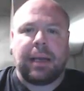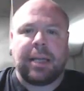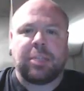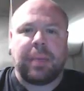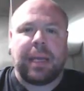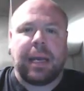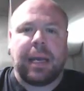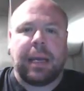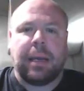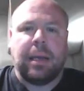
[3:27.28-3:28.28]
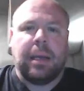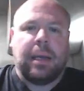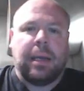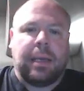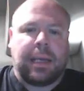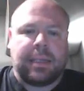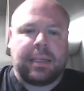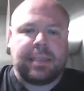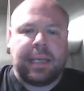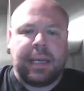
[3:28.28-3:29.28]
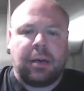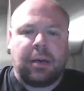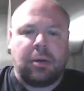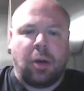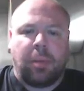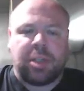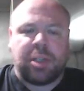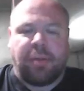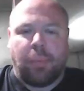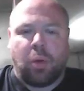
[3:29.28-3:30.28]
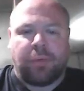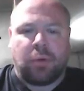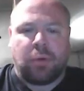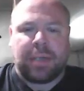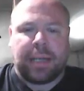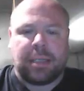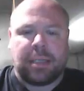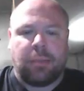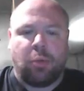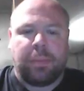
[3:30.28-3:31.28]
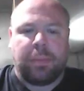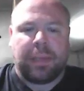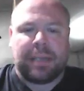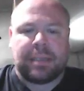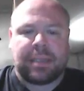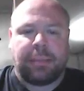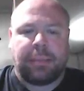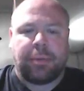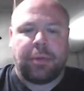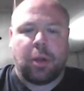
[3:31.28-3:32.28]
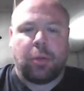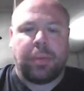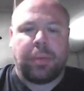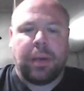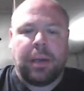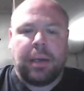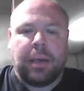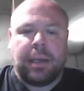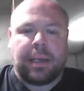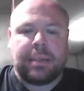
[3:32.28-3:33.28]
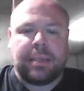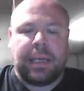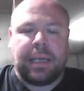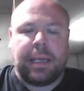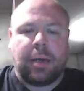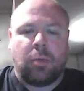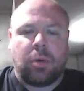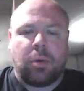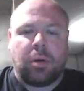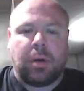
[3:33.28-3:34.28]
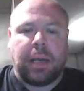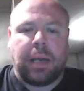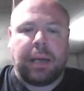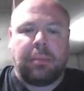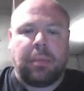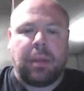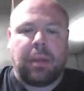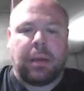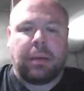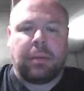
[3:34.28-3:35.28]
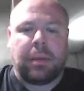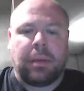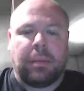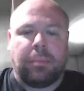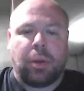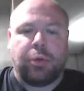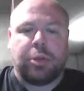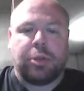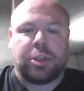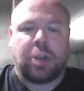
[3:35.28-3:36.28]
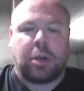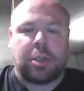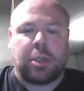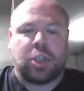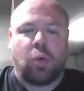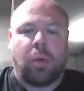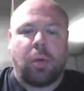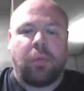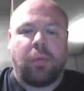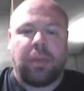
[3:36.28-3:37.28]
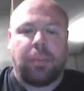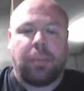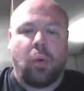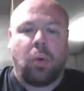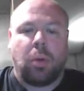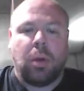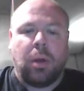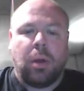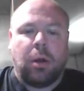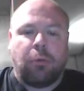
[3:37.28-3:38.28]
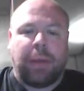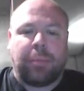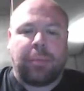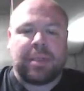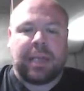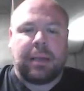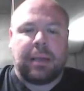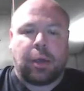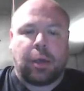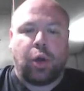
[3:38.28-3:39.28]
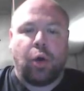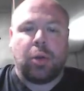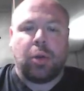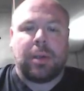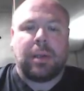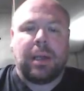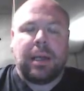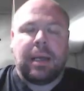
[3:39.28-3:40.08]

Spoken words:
HPA. You can see here not much of a polar vortex at the moment, but as I skip through the loop, you can see here where the blues start to show up over the pole, representing the cooling